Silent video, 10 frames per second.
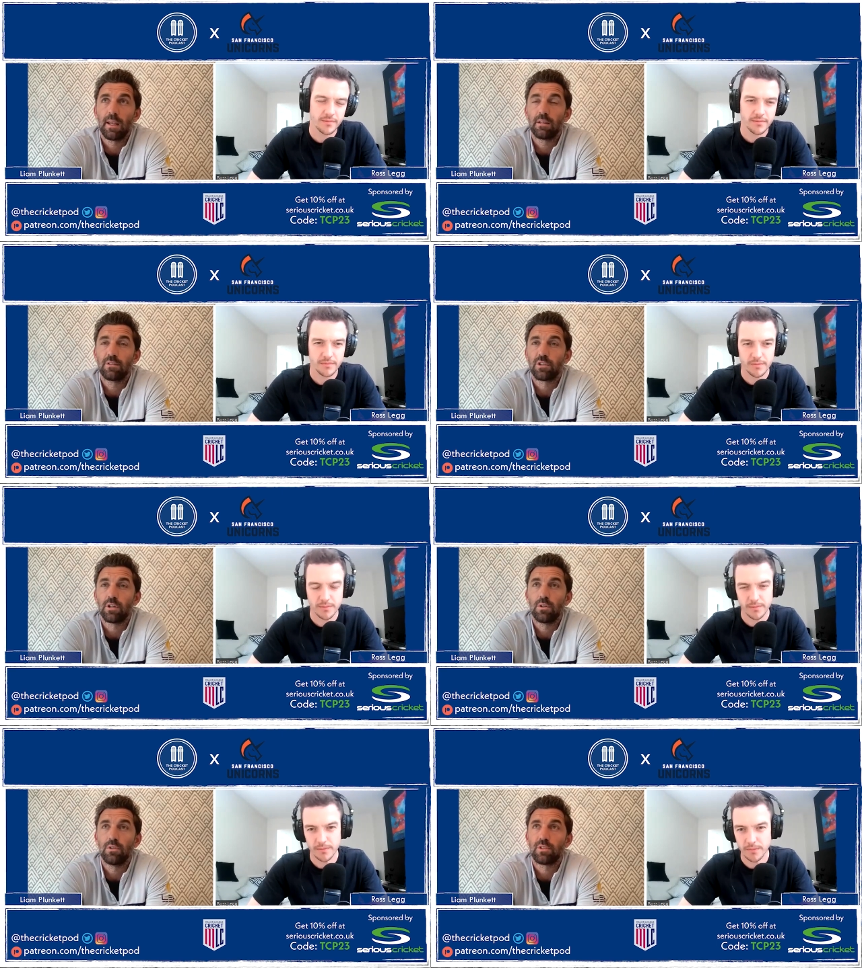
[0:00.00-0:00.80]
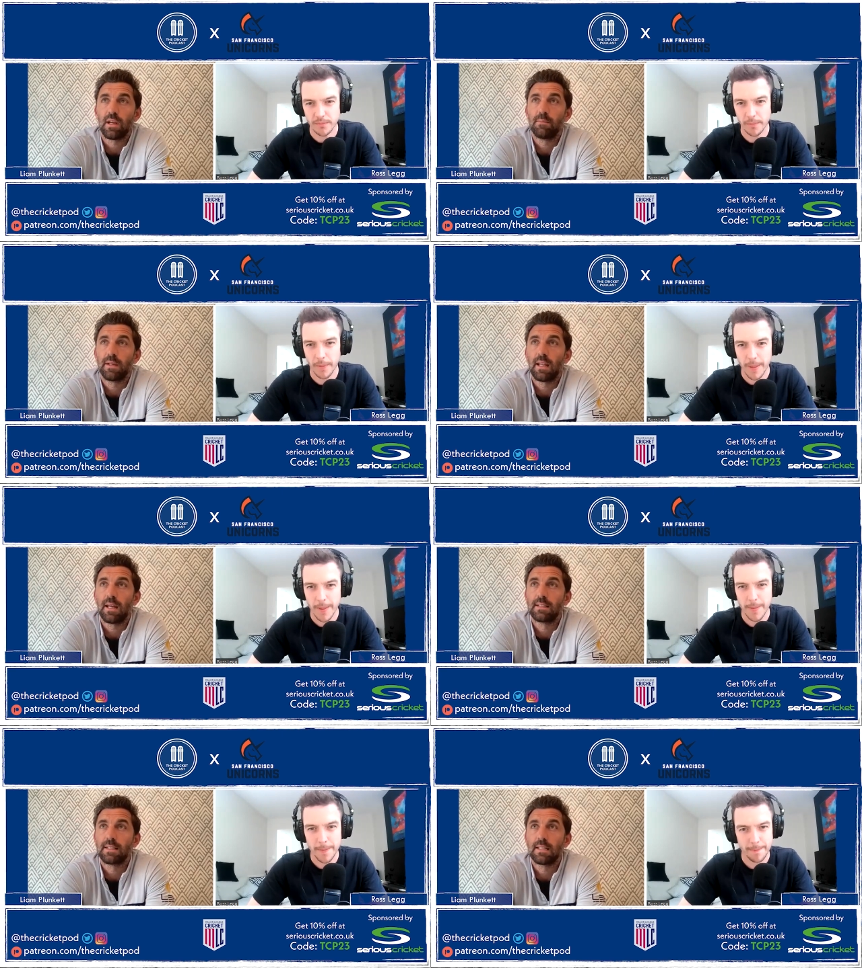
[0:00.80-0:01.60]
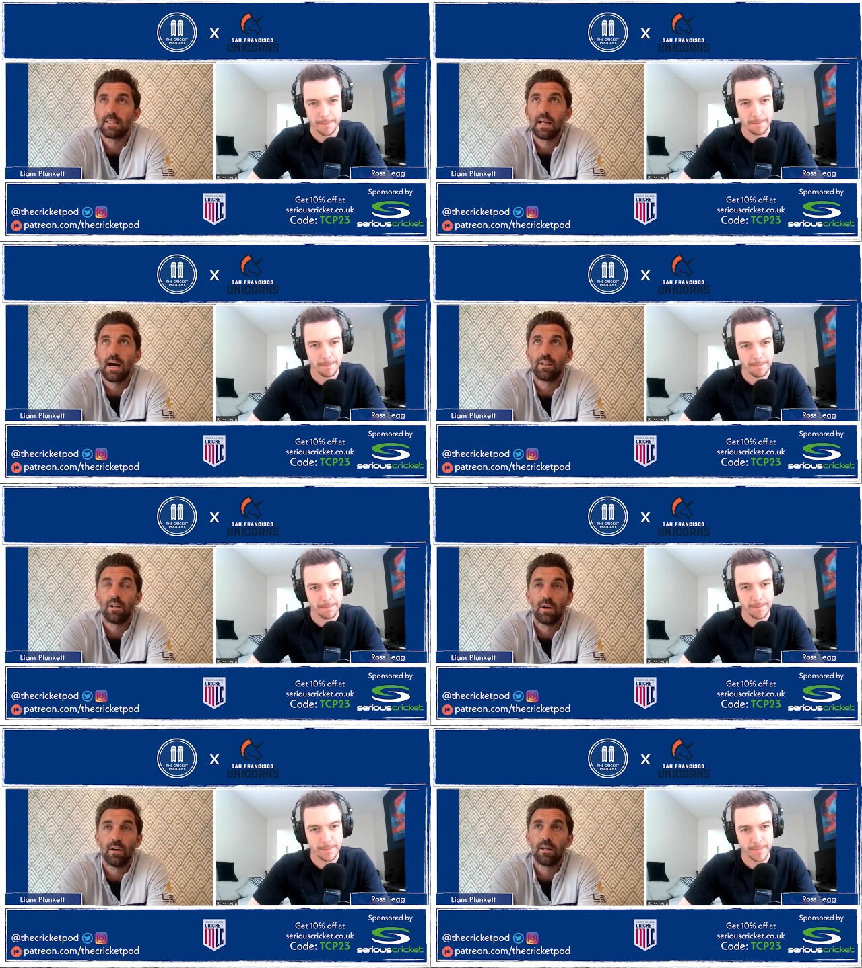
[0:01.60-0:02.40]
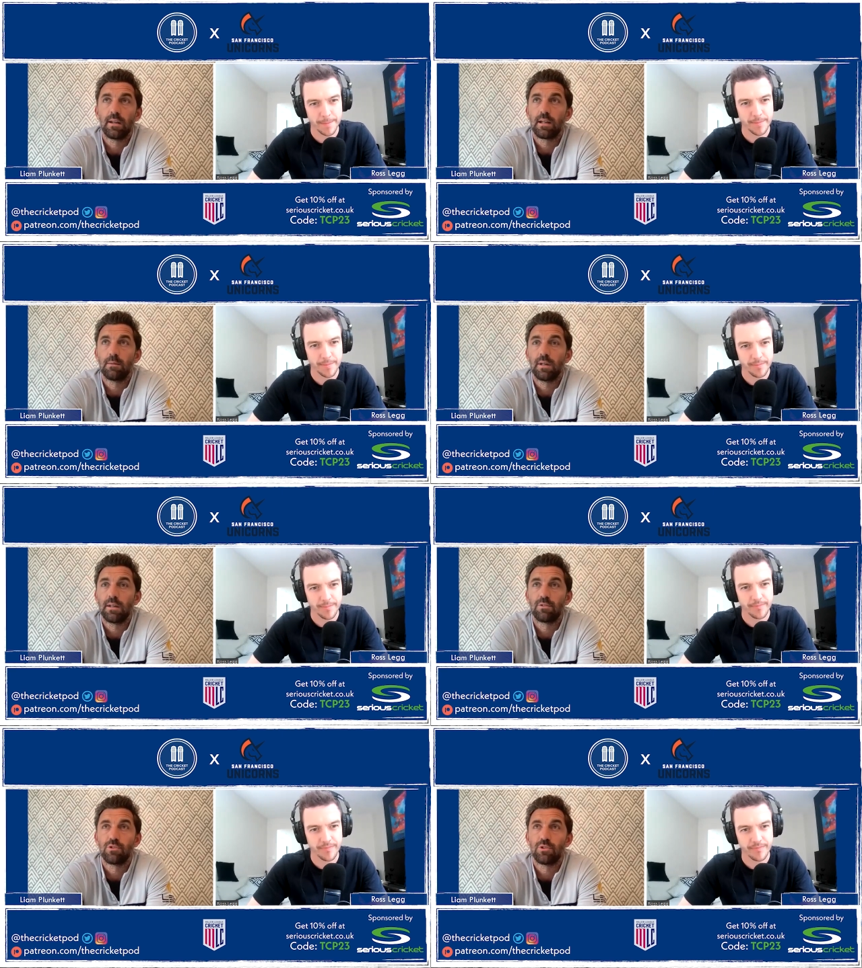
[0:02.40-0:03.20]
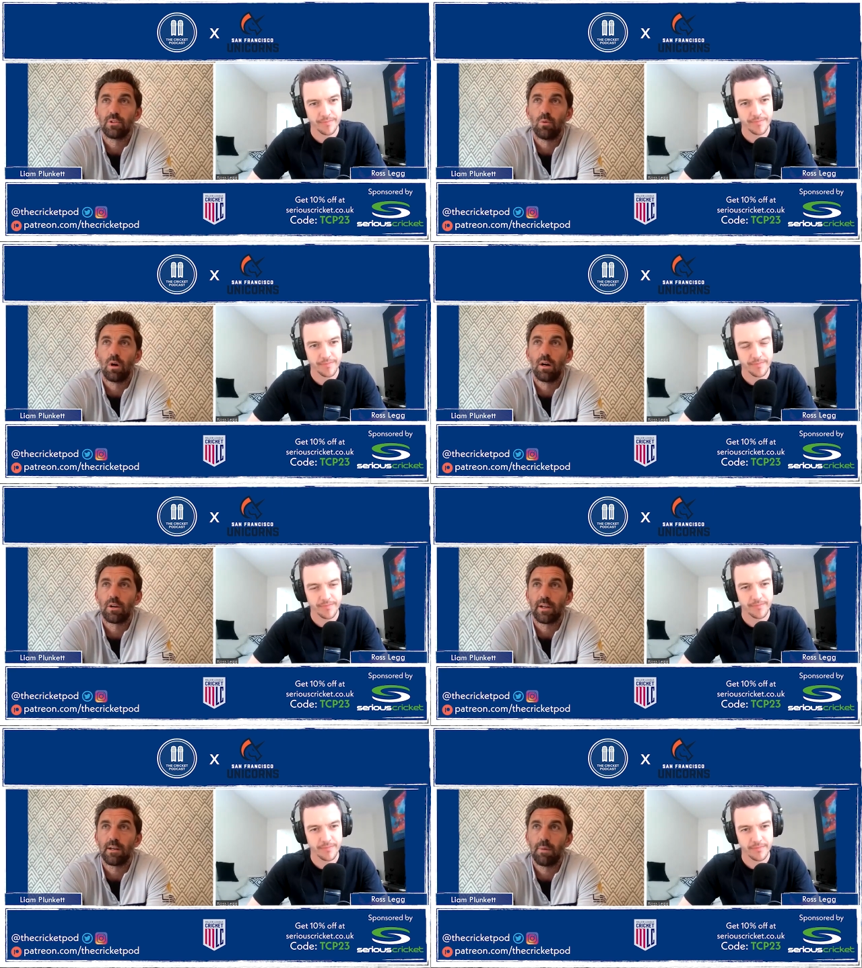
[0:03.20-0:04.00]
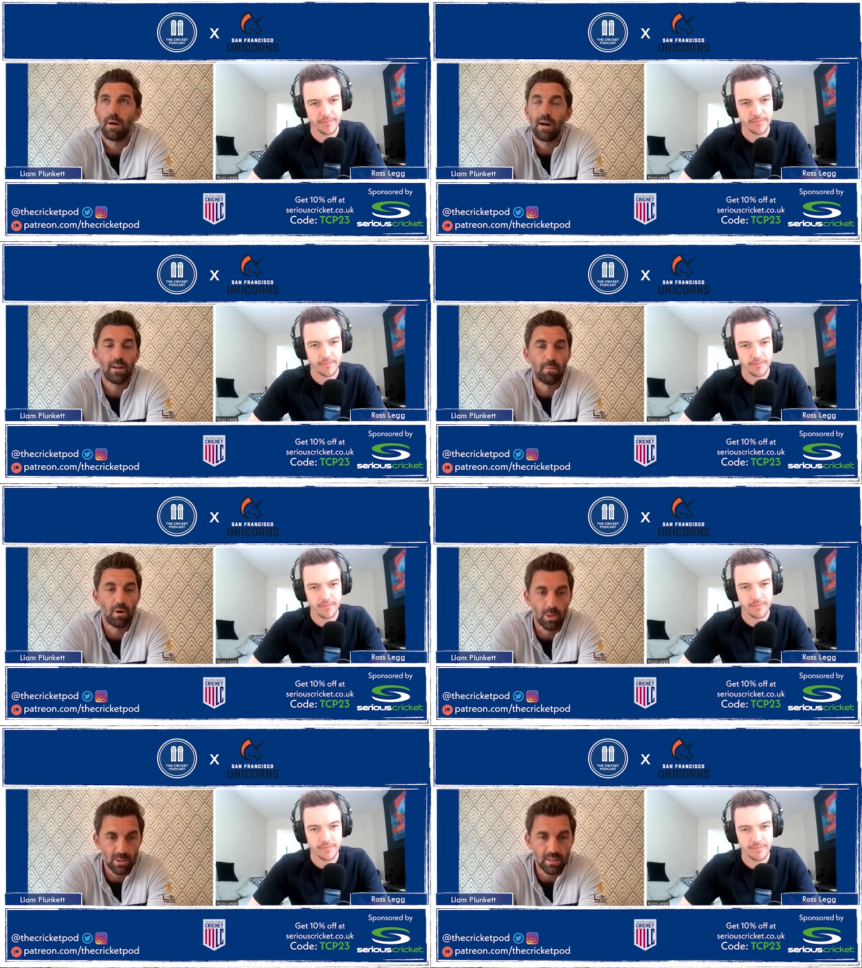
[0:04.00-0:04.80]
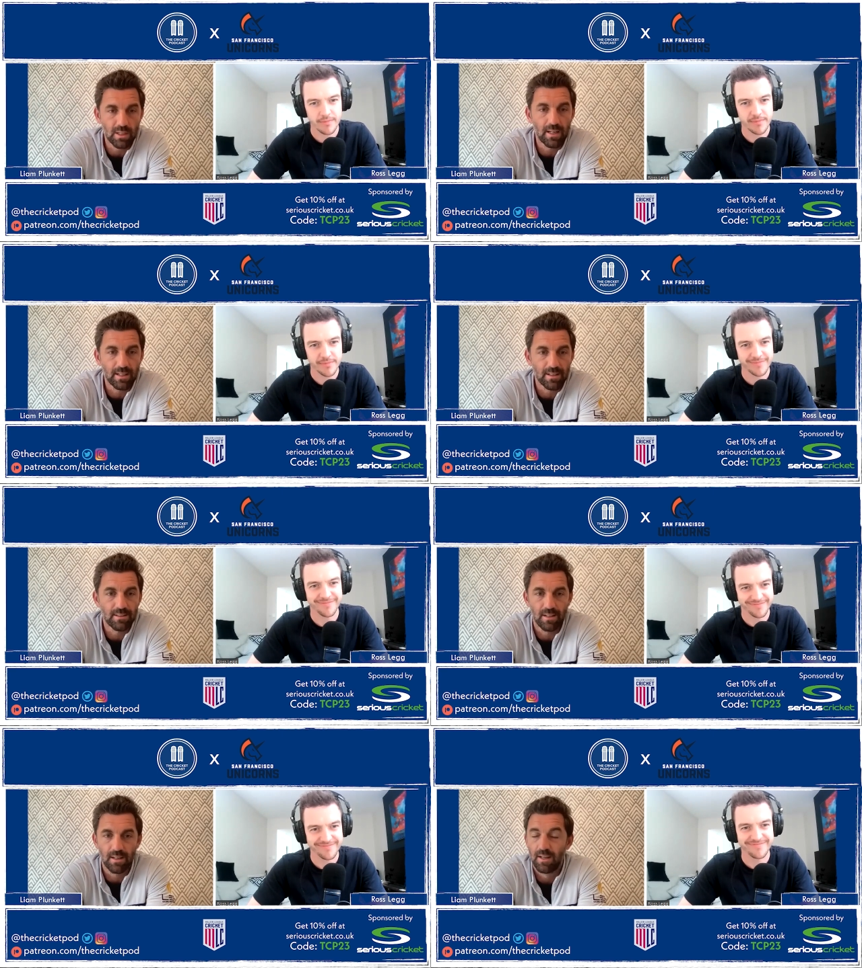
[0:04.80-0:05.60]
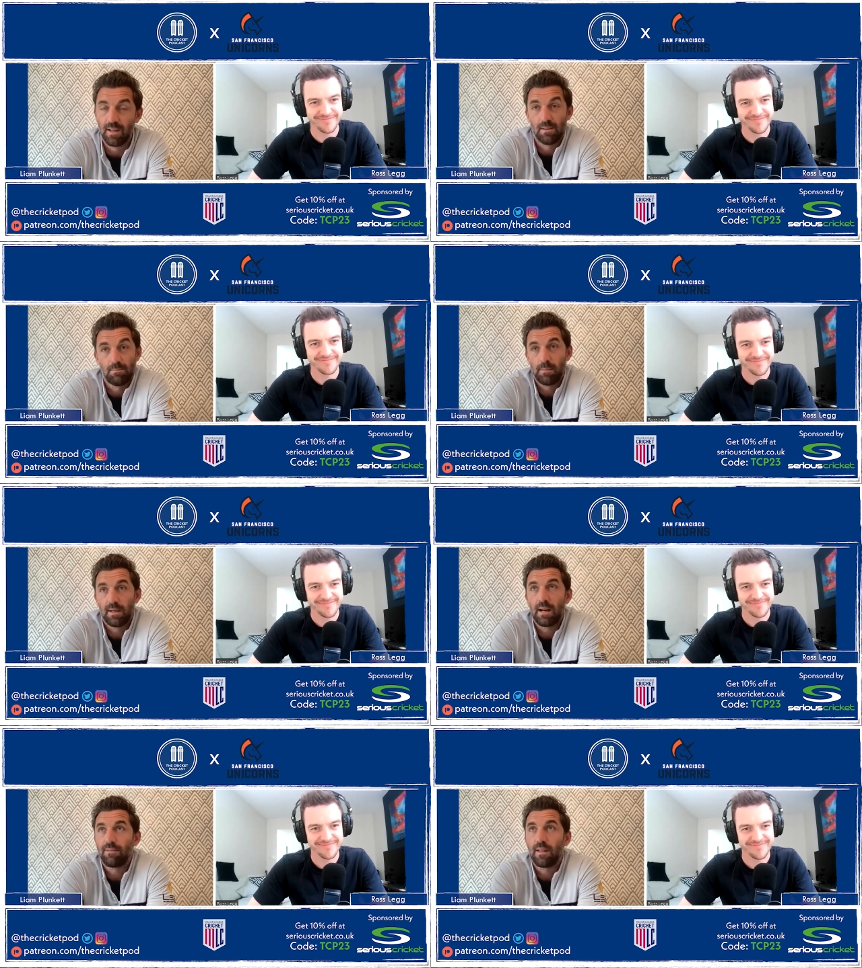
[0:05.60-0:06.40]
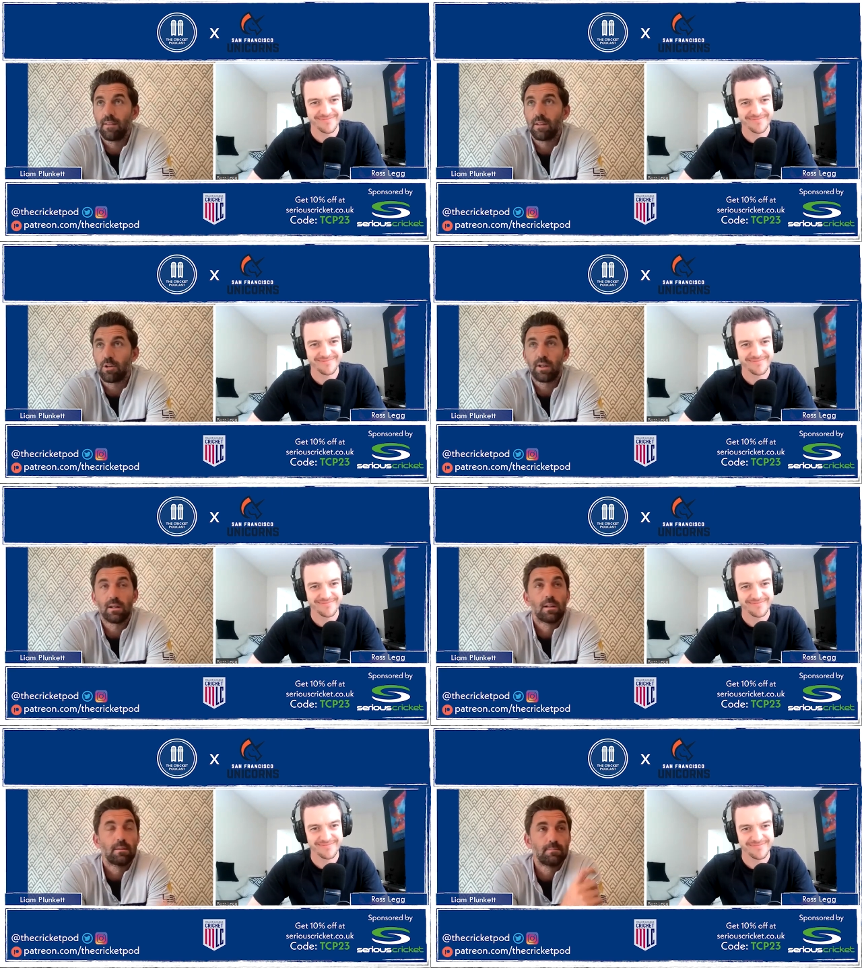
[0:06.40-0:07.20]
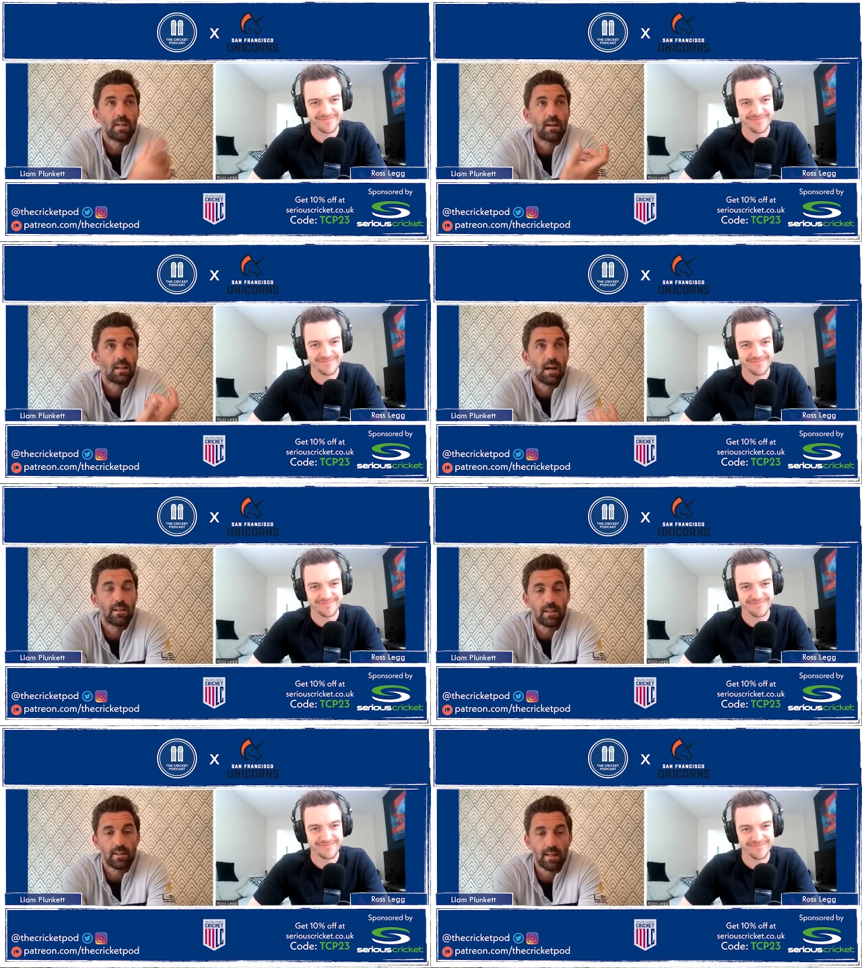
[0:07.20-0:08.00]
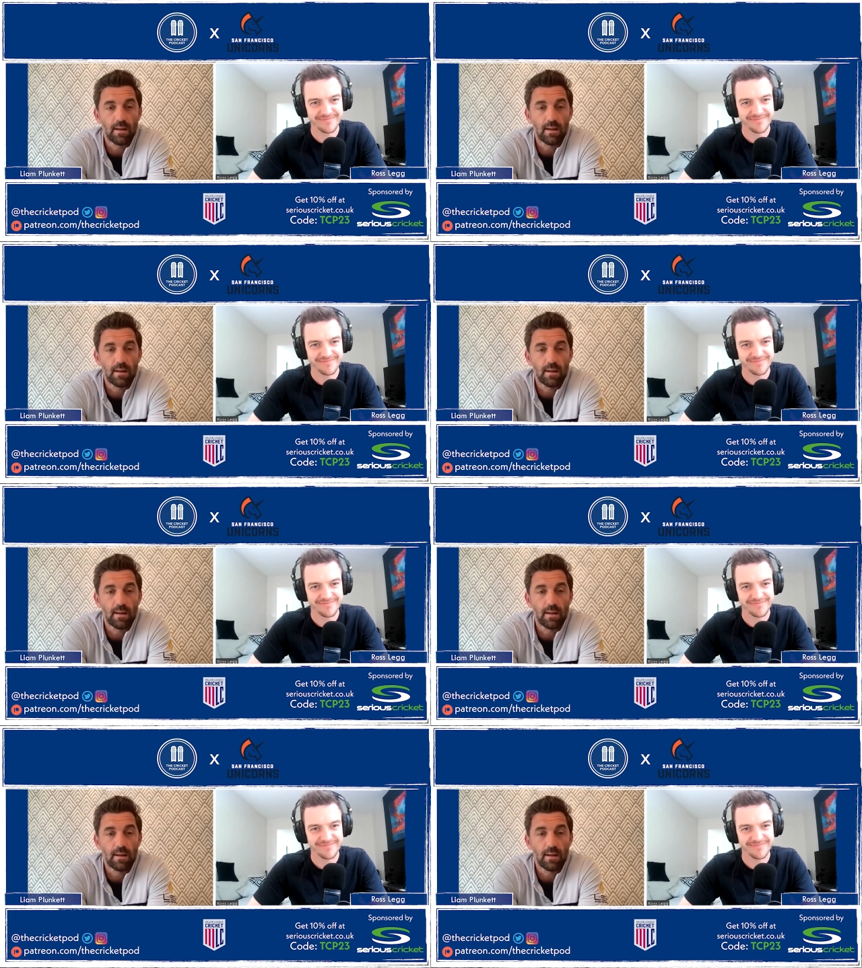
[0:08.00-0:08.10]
Speaker 1: get it in schools? Can we get it in kindergarten early? Can we even show them what a cricket bat and a ball looks like? And maybe have that in the curriculum down the line. That